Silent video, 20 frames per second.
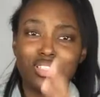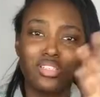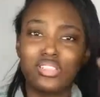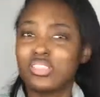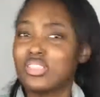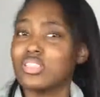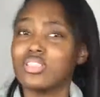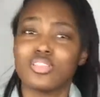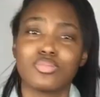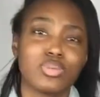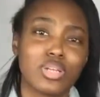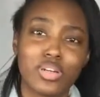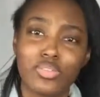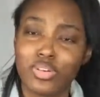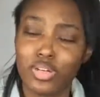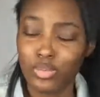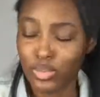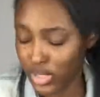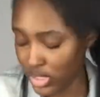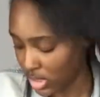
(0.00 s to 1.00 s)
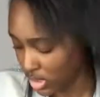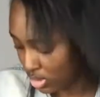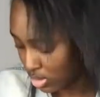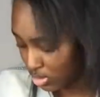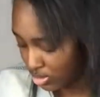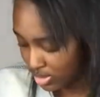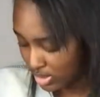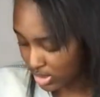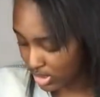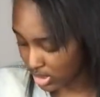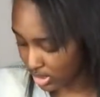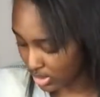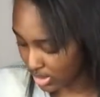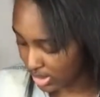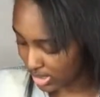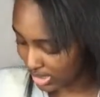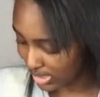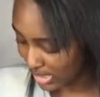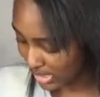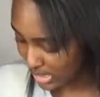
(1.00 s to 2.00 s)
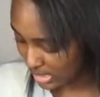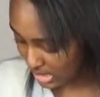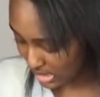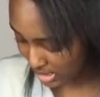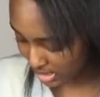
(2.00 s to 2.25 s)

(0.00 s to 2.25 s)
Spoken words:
it does whatever it wants to do. But so yeah, that's